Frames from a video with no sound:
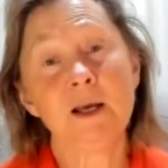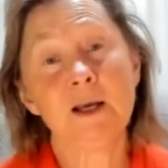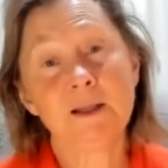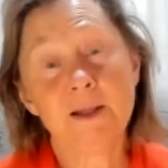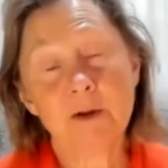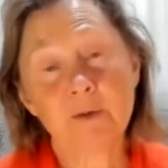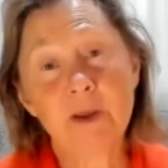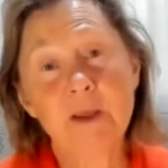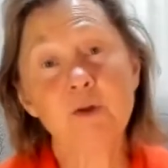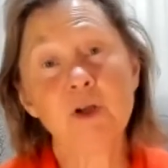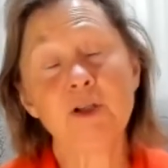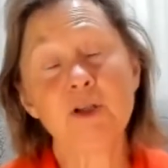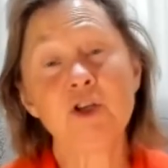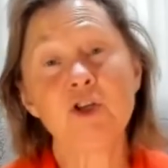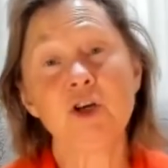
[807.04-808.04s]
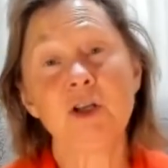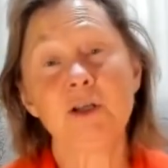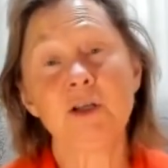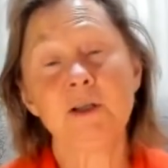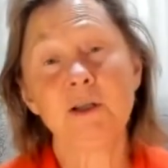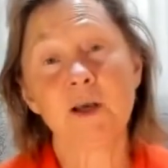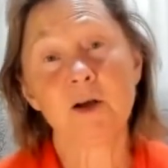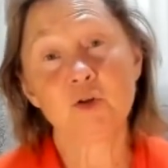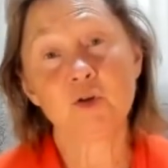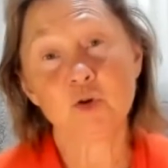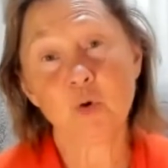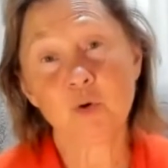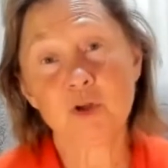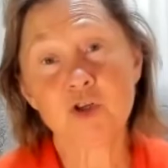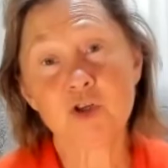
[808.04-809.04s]
they regulate each other, they
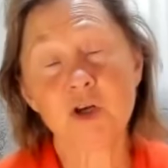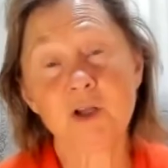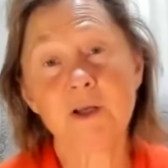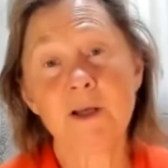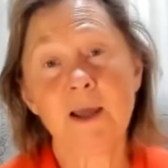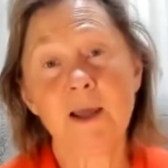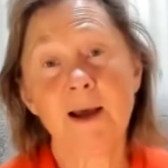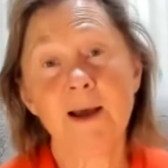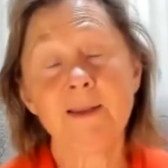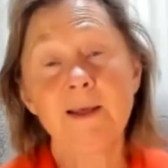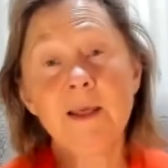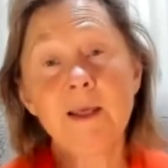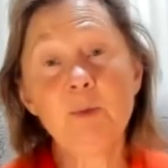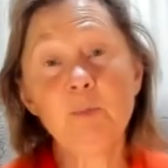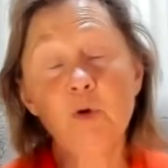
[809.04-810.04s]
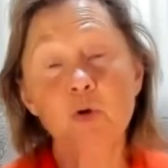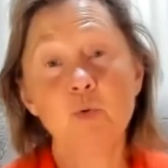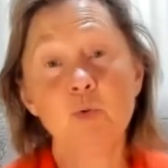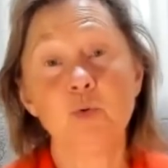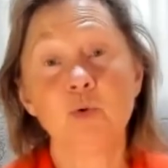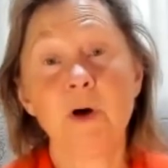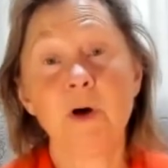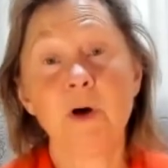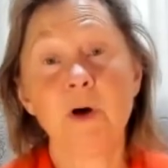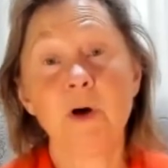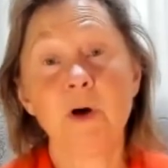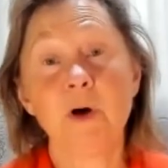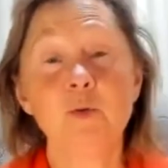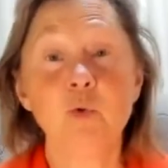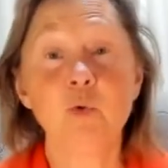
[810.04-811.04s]
control each other, and they keep you
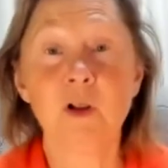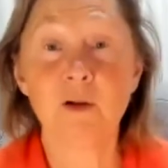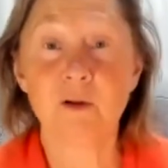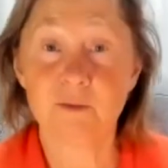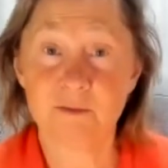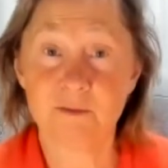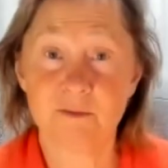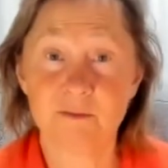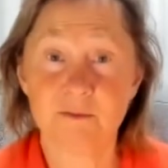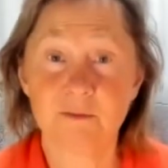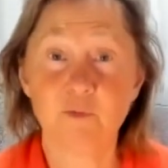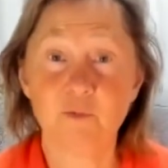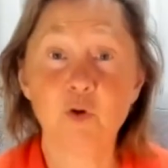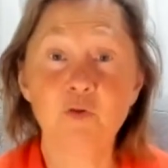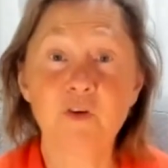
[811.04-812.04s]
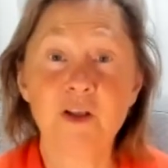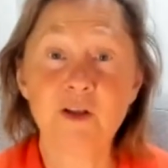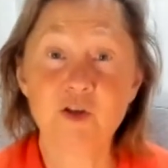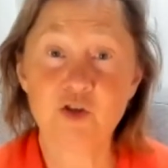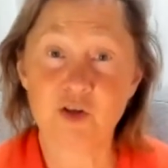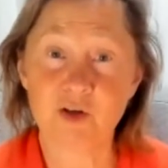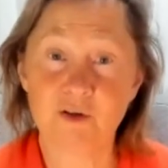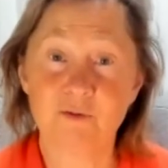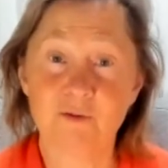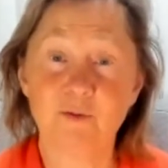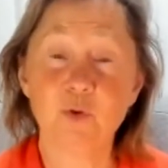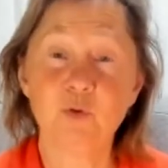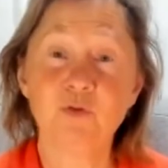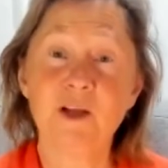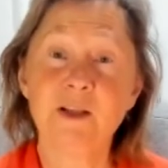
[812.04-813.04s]
healthy and well, full of energy,
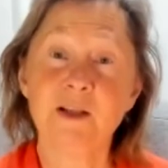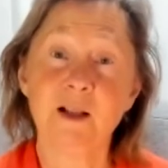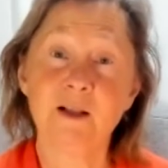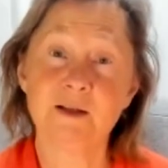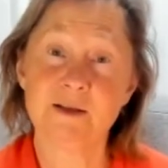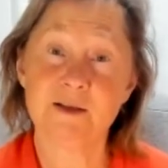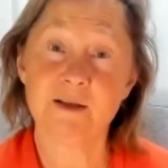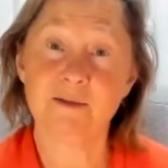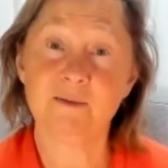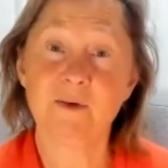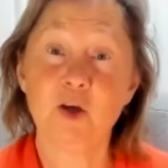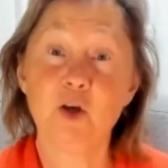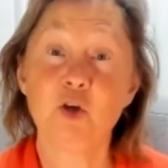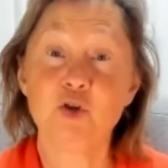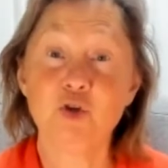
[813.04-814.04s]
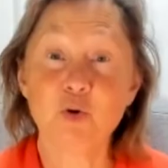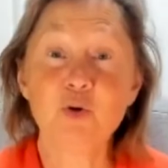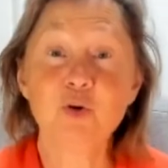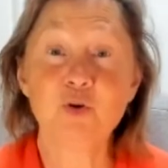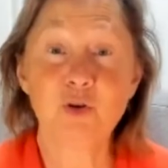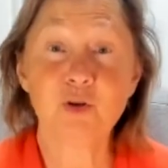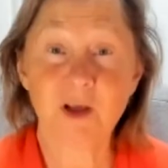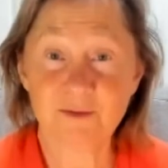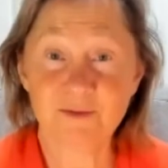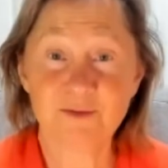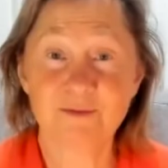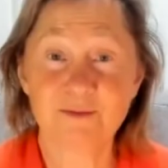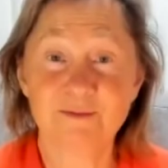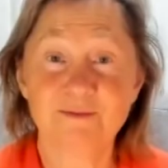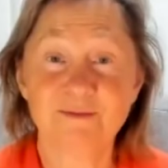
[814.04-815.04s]
full of vitality, enjoying your life,
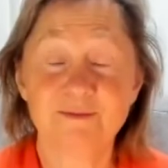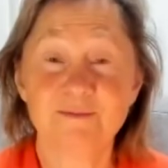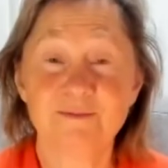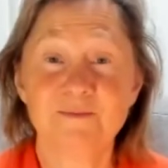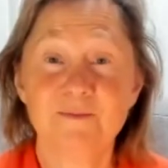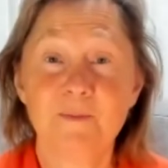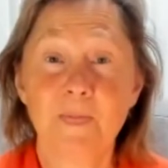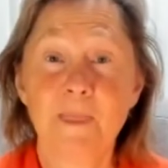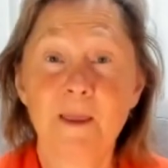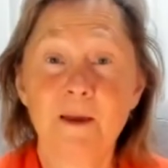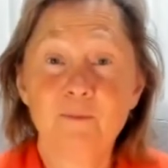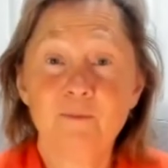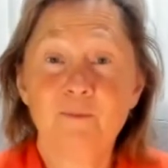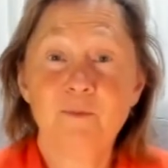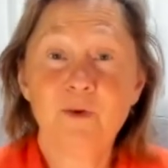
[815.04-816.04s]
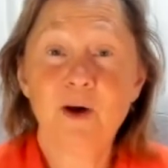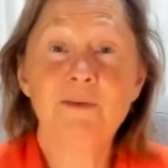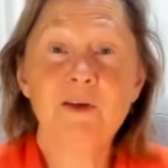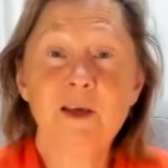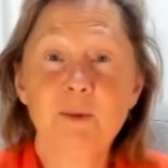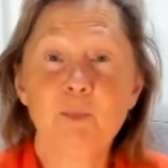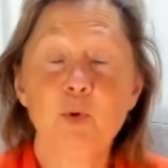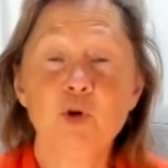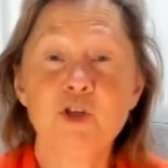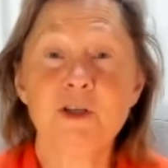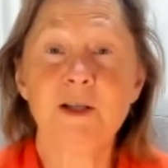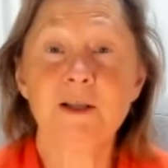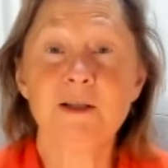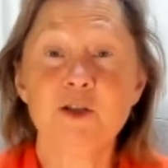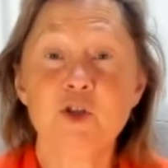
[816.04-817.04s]
having a body
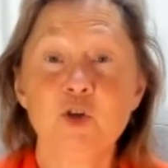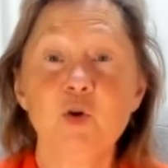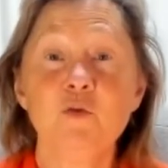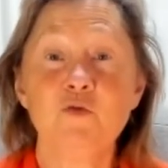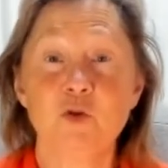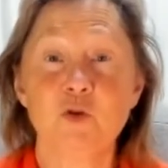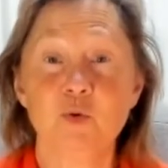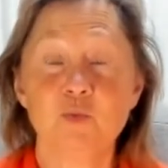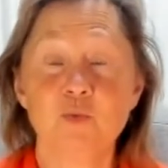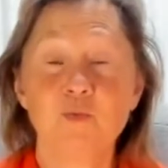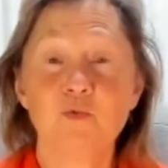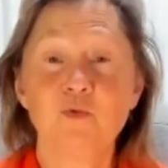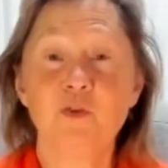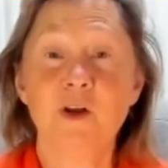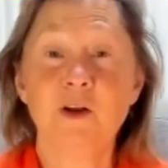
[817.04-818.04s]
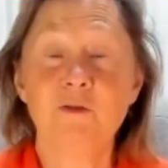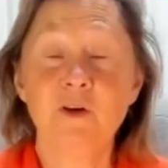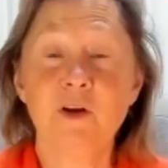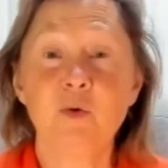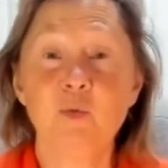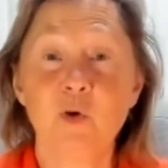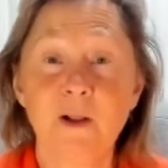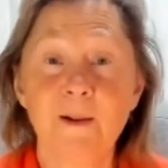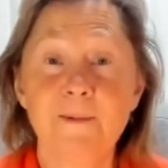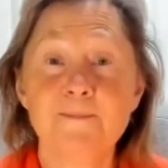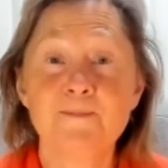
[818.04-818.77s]
that serves you very, very well.